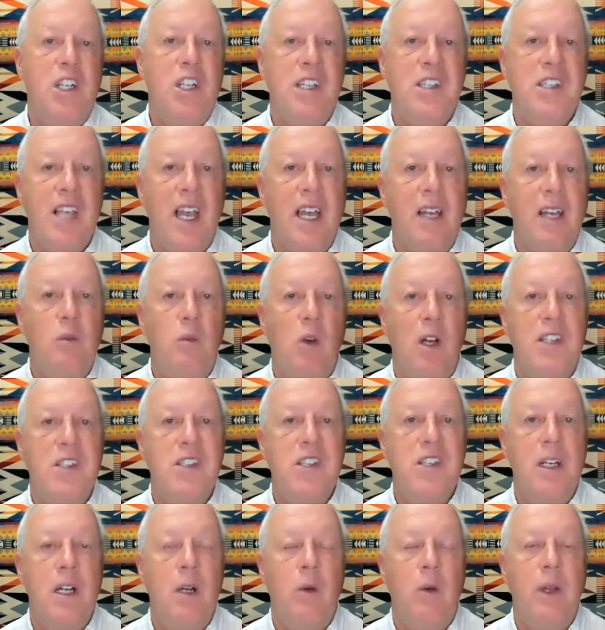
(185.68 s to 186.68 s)
she said
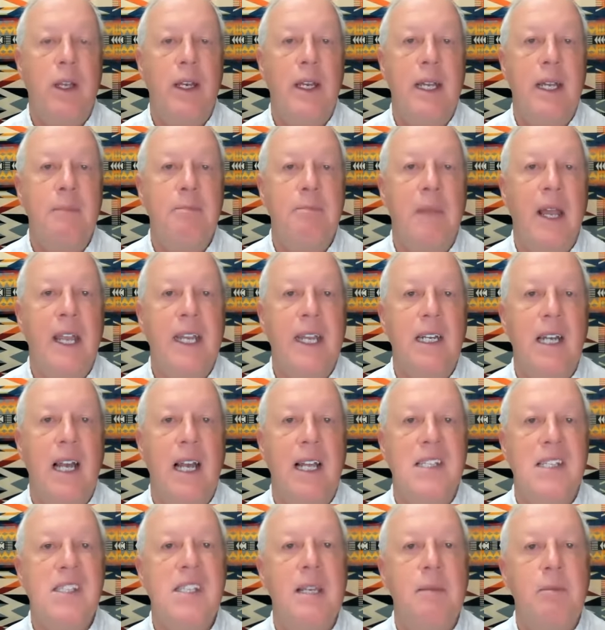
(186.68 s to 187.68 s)
was, you know, it might
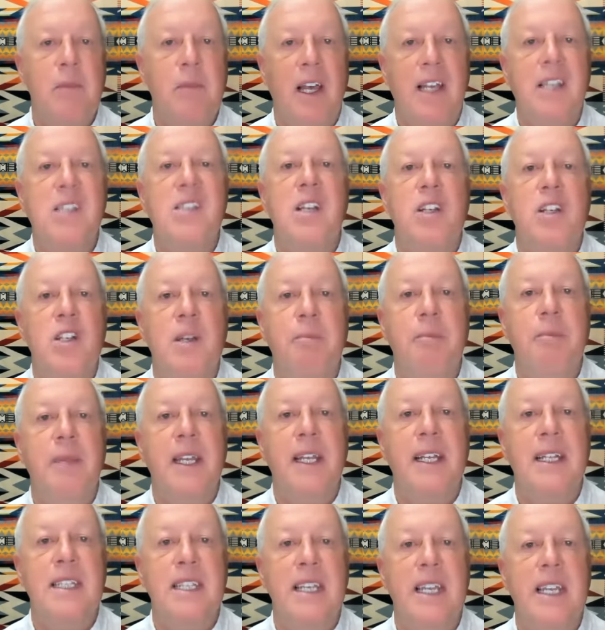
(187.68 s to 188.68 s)
not seem like such a
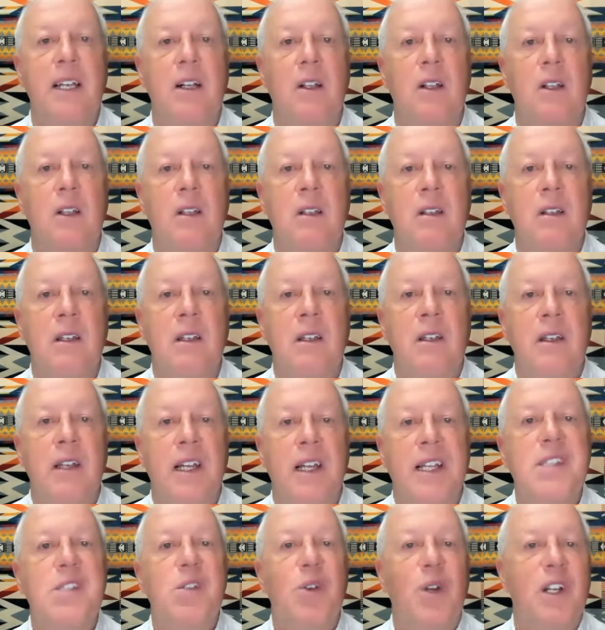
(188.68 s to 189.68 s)
big deal.
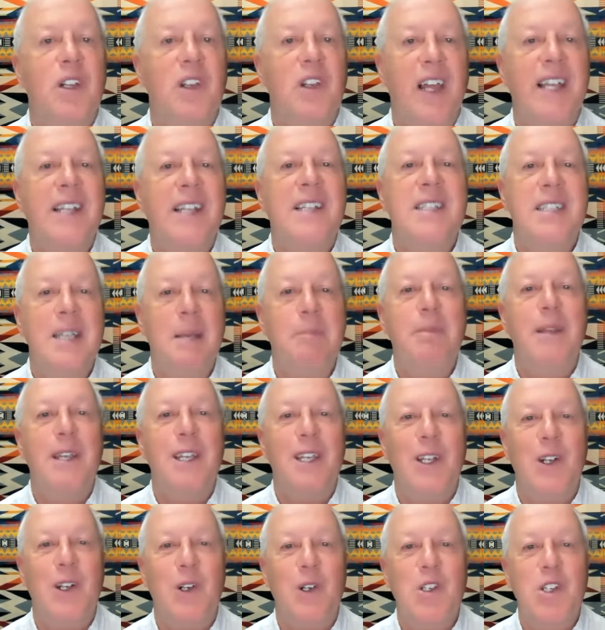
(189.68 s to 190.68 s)
It's sort of like
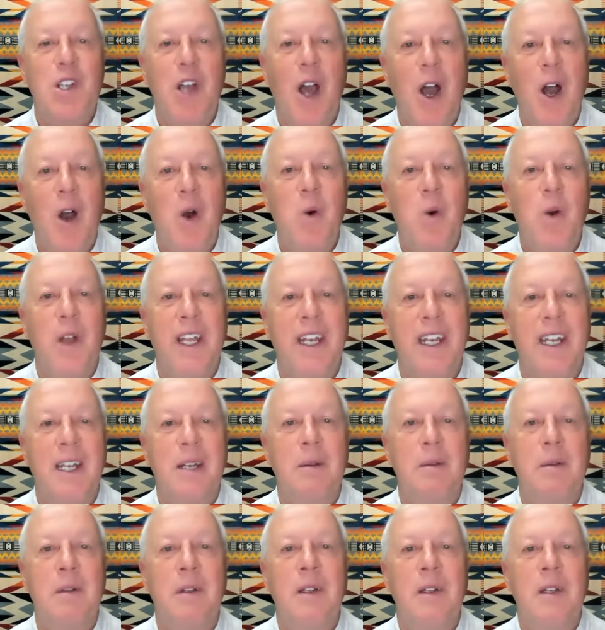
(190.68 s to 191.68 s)
dipping your toe in
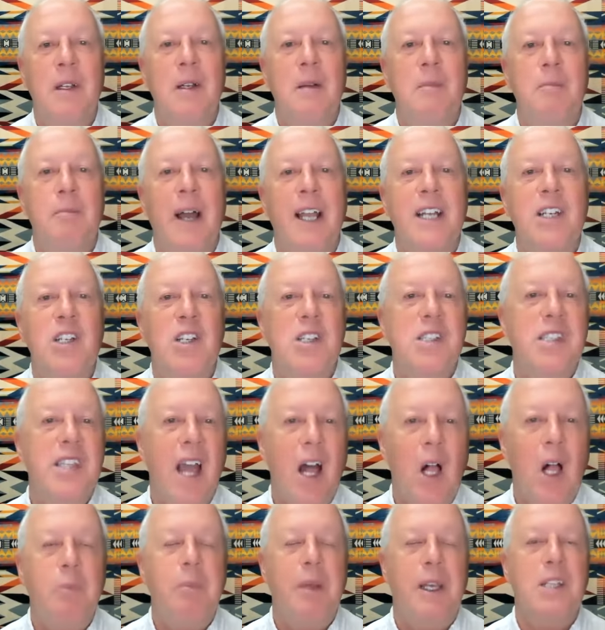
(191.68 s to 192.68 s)
it by just
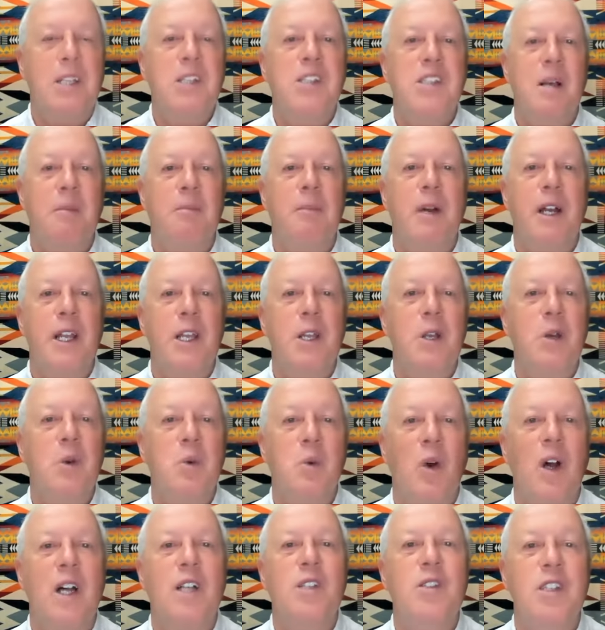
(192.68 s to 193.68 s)
helping somebody who
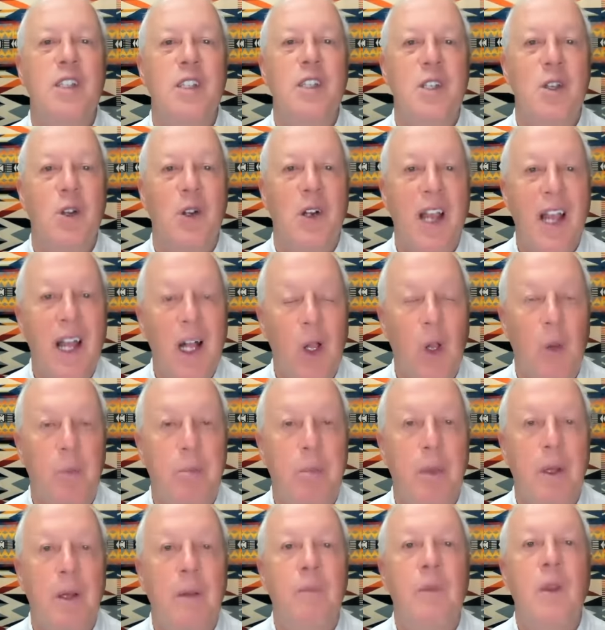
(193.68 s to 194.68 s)
wanted your
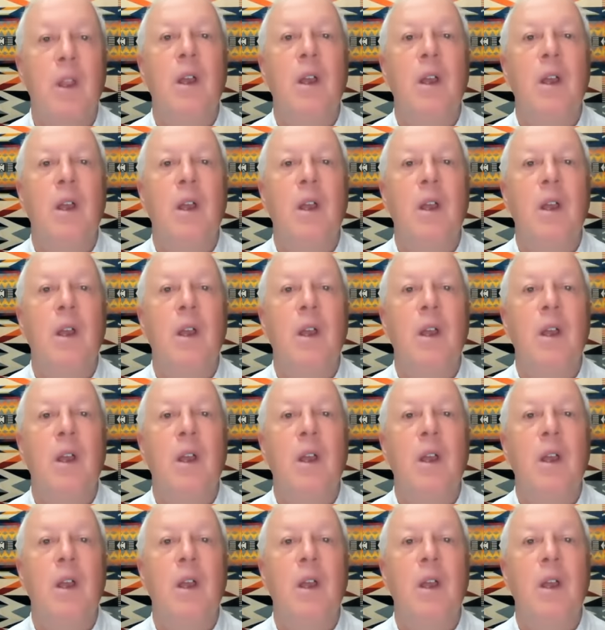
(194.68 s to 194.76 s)
help.